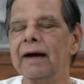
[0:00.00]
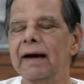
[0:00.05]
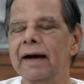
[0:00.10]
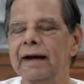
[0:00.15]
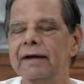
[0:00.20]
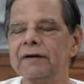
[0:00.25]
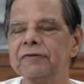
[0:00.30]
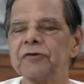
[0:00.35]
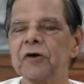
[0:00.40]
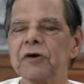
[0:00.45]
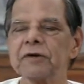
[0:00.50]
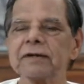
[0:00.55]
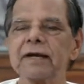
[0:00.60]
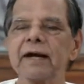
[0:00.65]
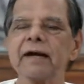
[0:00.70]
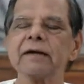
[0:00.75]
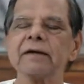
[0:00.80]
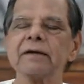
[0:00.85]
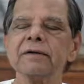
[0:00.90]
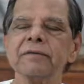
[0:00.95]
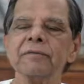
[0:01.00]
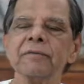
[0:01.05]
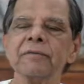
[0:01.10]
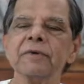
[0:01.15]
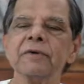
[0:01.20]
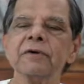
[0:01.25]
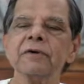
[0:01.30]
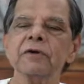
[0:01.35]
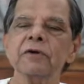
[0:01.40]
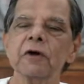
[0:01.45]
And for that,
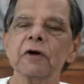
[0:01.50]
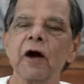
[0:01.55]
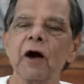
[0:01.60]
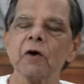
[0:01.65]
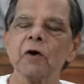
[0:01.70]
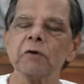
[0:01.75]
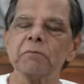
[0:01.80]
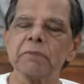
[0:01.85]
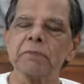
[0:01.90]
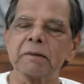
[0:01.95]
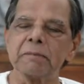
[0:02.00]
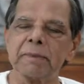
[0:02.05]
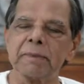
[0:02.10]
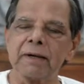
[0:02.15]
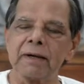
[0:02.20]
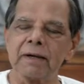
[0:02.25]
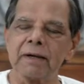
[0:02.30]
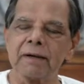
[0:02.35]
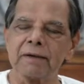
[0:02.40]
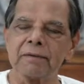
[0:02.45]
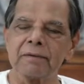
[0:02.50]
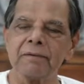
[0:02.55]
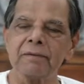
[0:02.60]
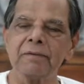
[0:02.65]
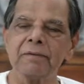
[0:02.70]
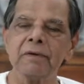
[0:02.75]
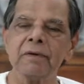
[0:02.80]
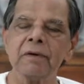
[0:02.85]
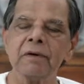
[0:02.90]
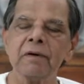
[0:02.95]
you have to prepare
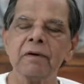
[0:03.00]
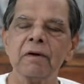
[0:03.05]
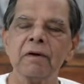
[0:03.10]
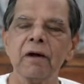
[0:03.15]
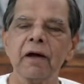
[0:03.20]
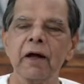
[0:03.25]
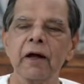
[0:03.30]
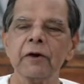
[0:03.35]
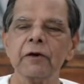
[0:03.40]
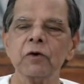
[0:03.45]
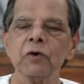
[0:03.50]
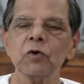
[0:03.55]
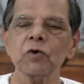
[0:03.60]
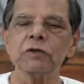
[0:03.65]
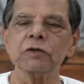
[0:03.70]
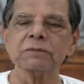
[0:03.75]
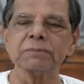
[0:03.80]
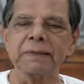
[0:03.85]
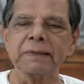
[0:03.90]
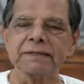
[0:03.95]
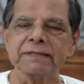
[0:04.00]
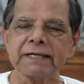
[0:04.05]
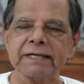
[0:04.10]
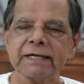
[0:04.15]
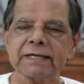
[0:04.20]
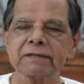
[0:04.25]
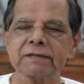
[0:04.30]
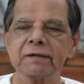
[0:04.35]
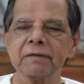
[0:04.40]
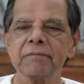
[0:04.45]
a new
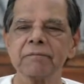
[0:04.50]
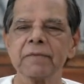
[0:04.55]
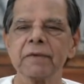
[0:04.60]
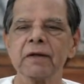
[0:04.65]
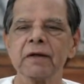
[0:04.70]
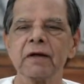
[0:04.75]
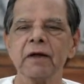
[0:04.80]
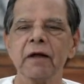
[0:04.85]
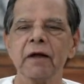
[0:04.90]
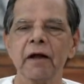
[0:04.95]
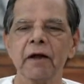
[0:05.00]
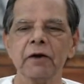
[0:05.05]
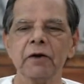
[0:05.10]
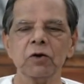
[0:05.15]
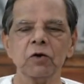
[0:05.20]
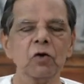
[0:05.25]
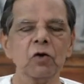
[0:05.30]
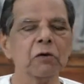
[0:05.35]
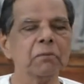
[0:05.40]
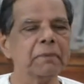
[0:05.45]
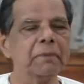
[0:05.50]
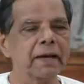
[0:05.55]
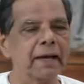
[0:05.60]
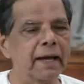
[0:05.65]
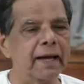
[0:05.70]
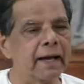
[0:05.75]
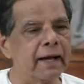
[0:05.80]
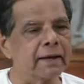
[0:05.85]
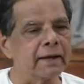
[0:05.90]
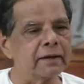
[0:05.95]
species, a new
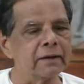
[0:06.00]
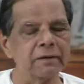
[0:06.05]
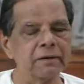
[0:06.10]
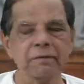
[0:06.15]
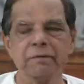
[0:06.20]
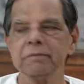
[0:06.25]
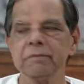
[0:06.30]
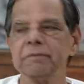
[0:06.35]
being,